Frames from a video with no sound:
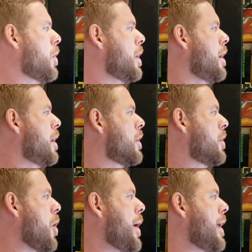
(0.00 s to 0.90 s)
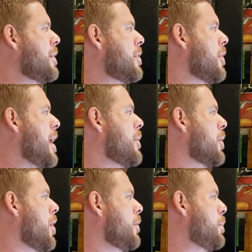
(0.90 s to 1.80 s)
going to go ahead and turn that
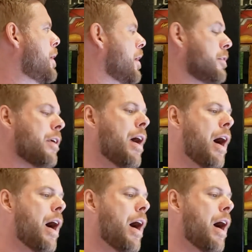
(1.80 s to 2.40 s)
one off because